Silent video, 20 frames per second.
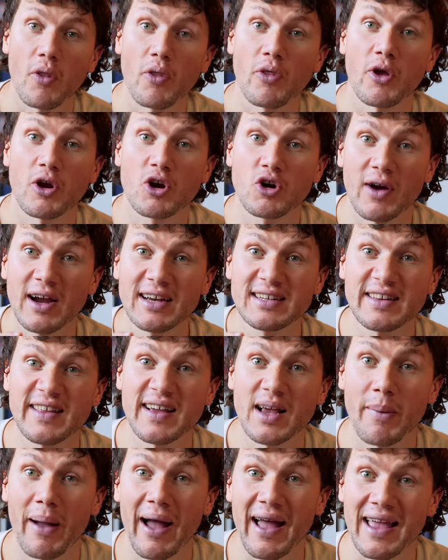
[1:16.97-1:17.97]
The crazy thing
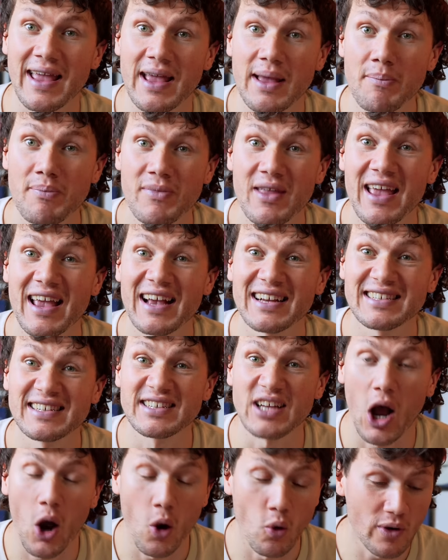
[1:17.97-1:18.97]
about him is
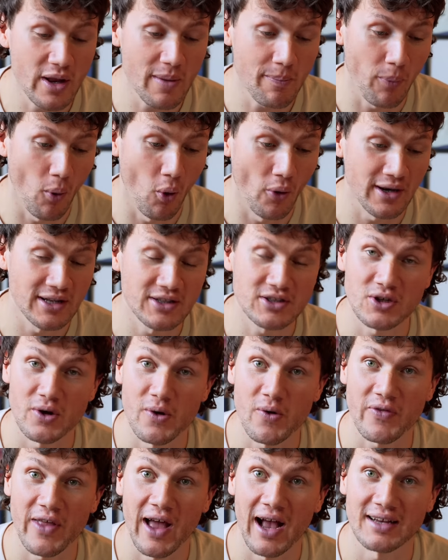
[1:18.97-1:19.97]
he's only born in
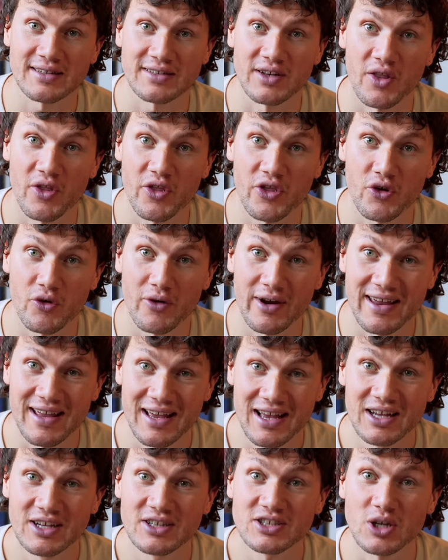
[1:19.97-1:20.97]
2003,
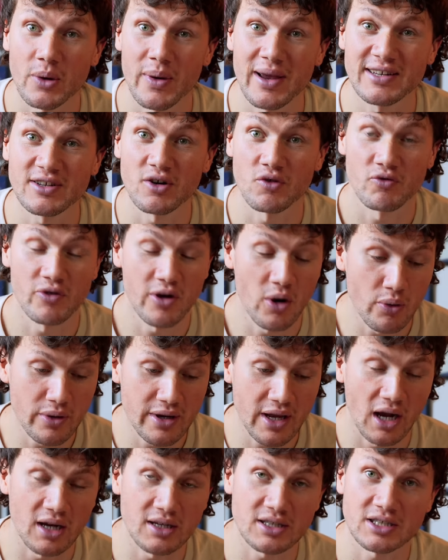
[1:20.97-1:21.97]
so he's a real
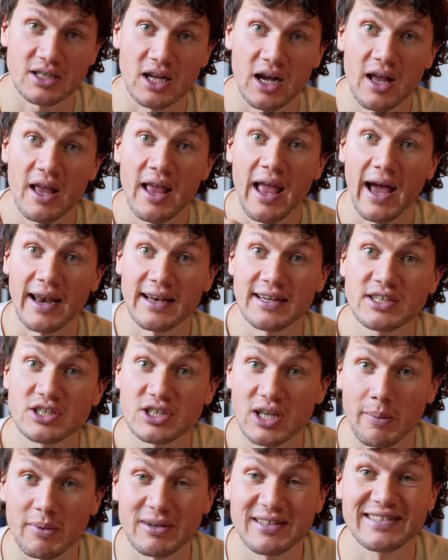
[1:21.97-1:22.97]
youngster and he's
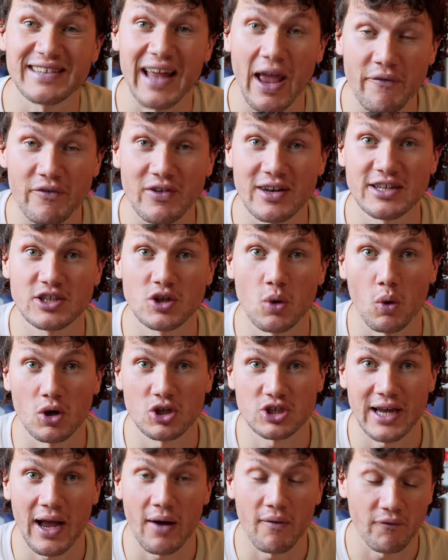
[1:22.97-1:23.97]
someone definitely to
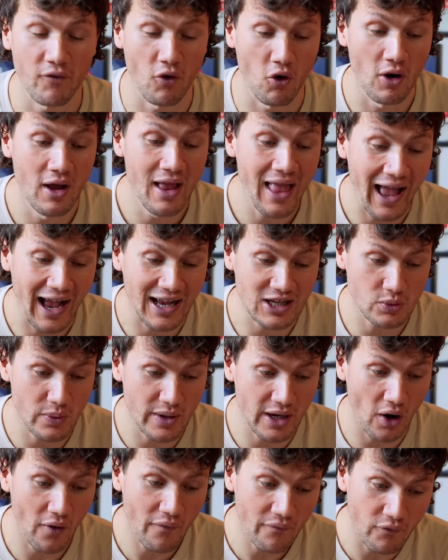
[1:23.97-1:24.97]
watch out for as we
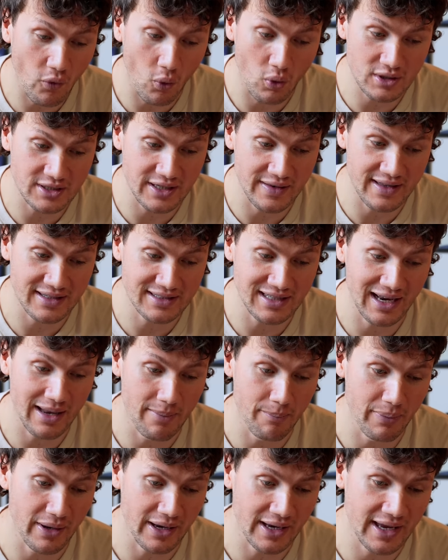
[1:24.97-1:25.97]
go forward in this
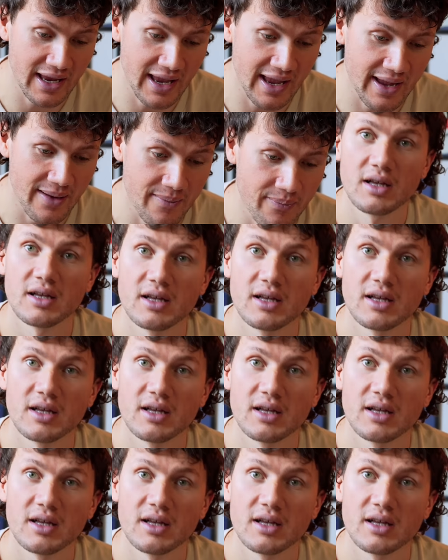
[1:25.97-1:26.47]
Olympic year.